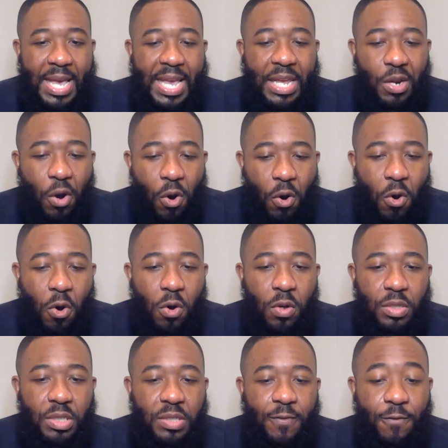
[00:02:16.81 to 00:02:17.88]
it
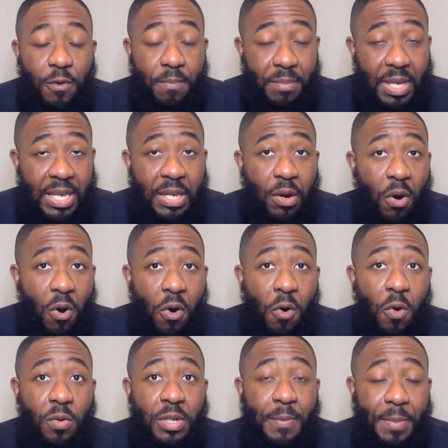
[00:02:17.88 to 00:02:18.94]
all, for me, it
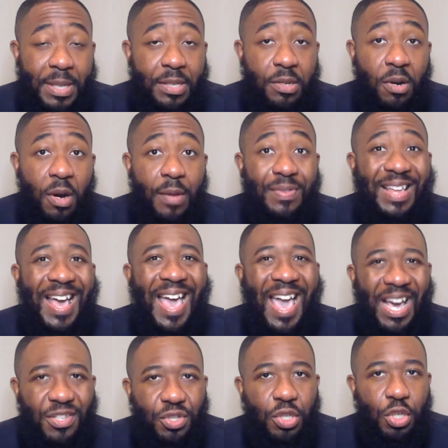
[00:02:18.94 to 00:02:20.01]
all depended on the
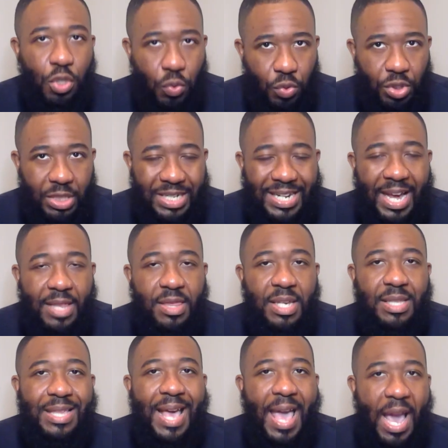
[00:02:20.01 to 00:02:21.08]
execution. And I
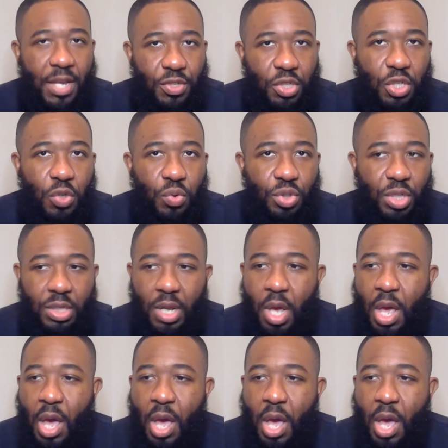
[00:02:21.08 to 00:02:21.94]
think the execution